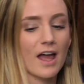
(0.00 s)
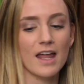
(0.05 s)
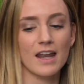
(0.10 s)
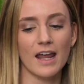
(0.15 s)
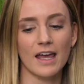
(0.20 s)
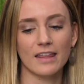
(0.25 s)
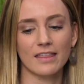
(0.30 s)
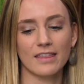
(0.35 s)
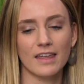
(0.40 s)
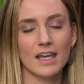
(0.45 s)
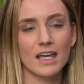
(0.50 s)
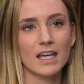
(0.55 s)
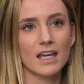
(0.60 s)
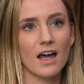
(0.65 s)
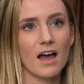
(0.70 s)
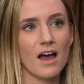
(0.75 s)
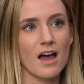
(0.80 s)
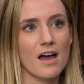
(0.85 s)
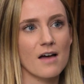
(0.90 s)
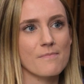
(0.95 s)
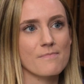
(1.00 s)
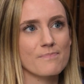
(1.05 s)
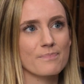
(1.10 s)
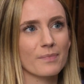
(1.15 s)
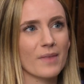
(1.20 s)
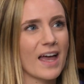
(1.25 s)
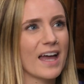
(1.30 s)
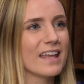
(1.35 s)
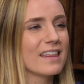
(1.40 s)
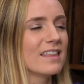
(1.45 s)
And I think
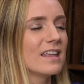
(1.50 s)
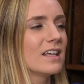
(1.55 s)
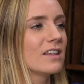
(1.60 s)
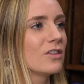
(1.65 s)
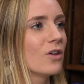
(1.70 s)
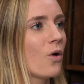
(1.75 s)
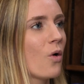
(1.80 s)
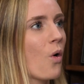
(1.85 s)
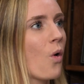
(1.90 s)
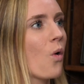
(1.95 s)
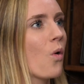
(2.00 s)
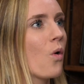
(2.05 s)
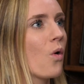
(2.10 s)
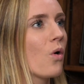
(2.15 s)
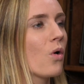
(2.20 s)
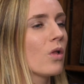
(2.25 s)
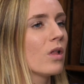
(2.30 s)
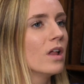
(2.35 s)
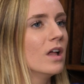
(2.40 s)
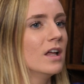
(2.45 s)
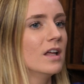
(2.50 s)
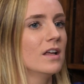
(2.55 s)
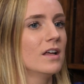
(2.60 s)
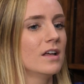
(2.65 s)
the whole